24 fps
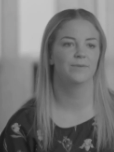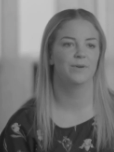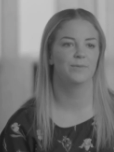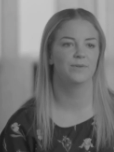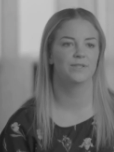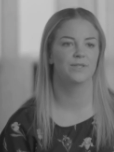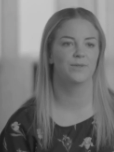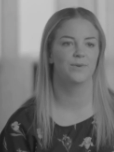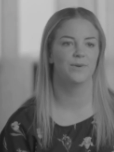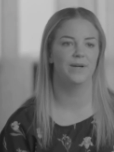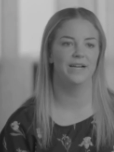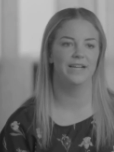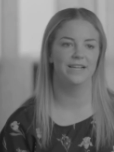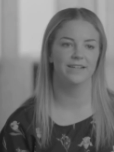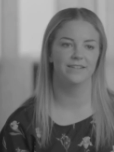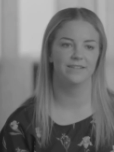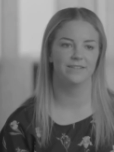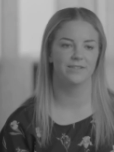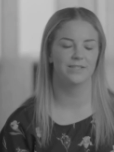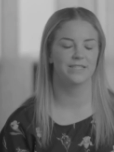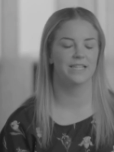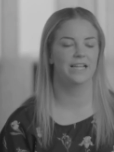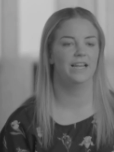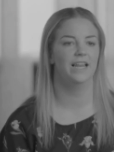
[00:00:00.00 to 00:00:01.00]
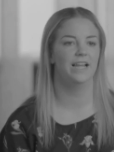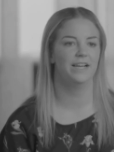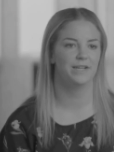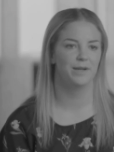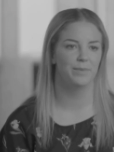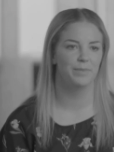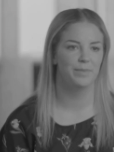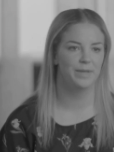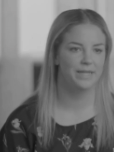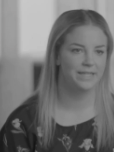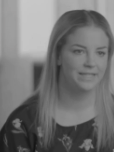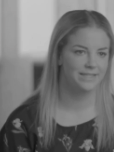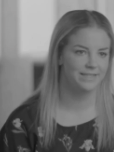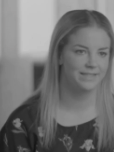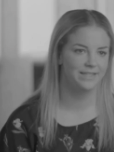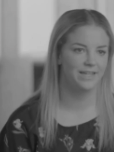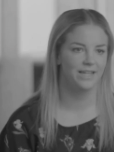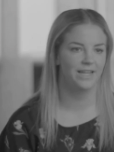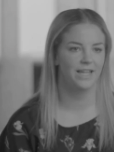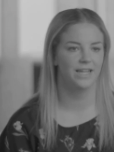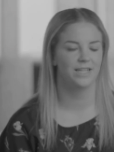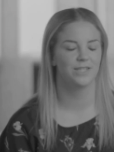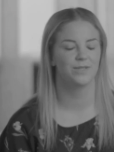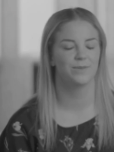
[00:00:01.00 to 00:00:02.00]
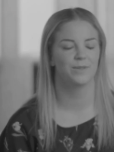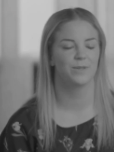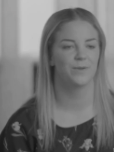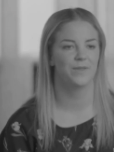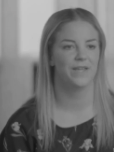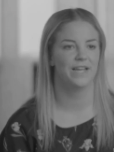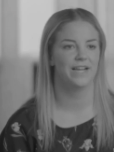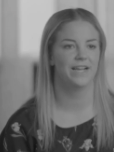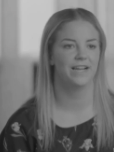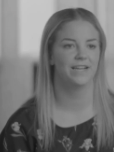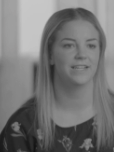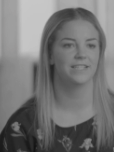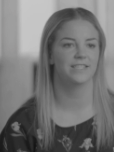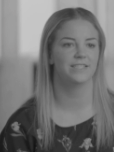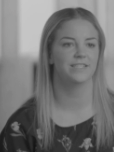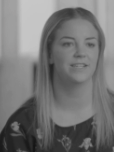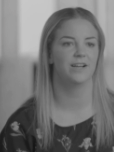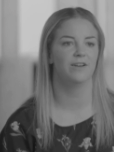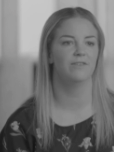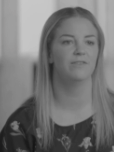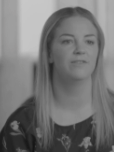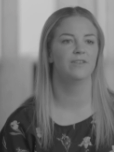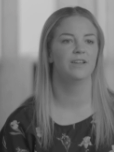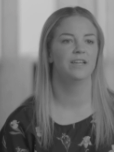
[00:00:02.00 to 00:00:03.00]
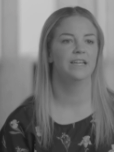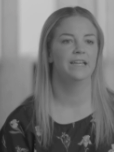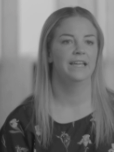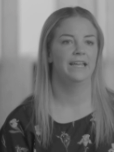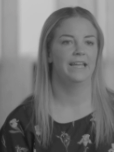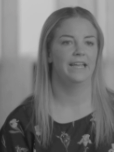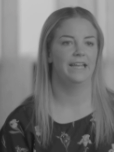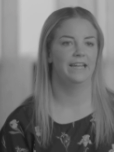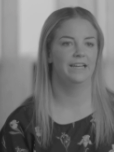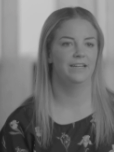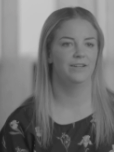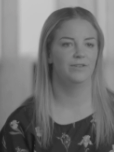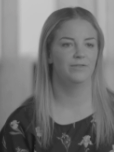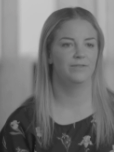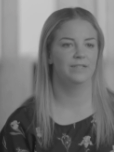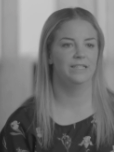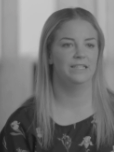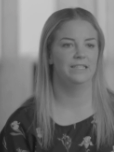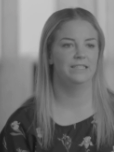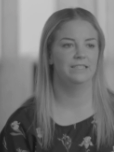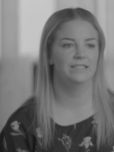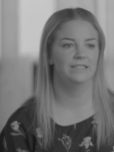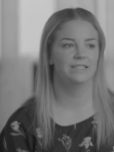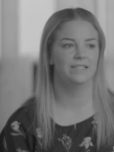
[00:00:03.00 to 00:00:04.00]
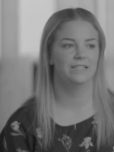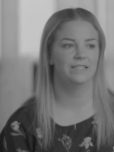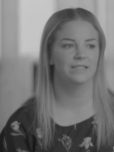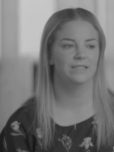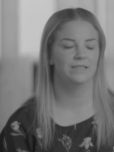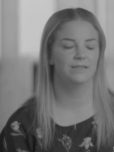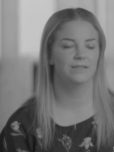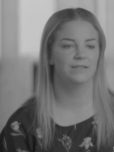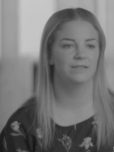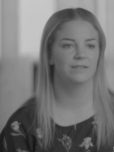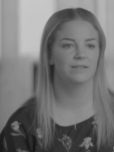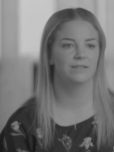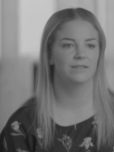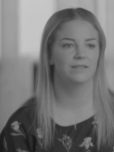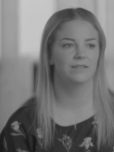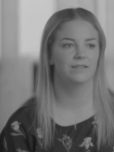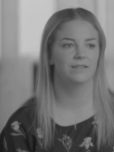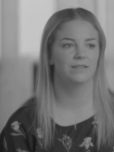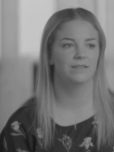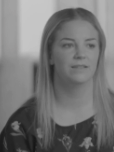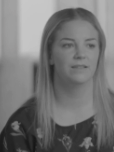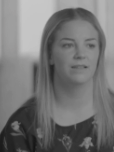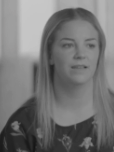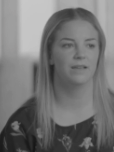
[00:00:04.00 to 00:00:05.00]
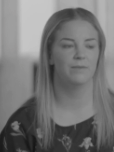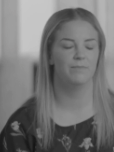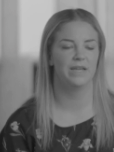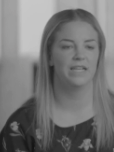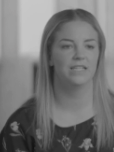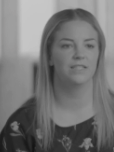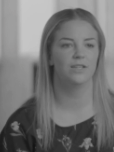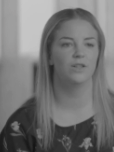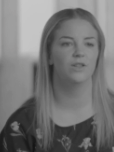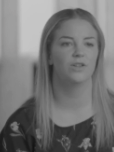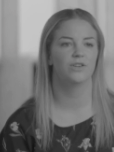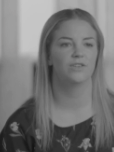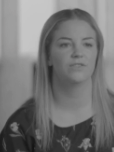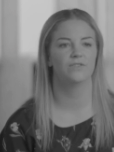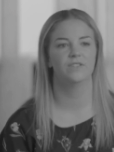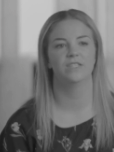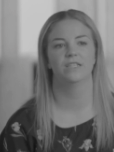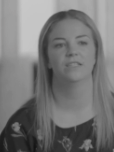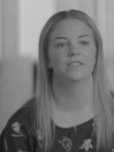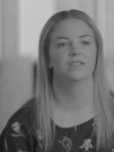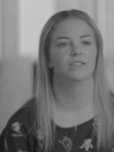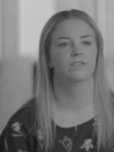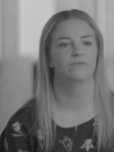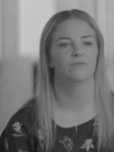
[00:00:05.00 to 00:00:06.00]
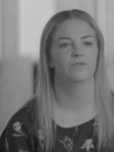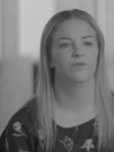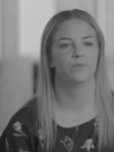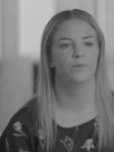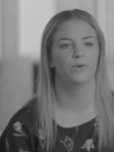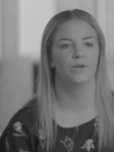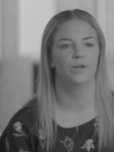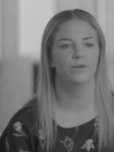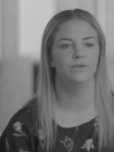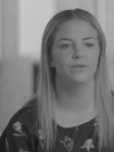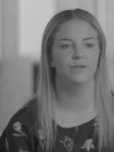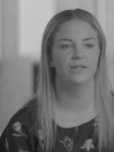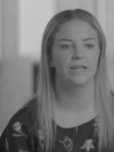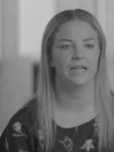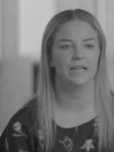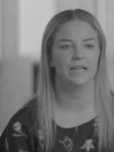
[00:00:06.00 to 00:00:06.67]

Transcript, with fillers: It was quite, because I like numbers and I like doing all that kind of stuff and it really does, it makes a lot of sense of the world.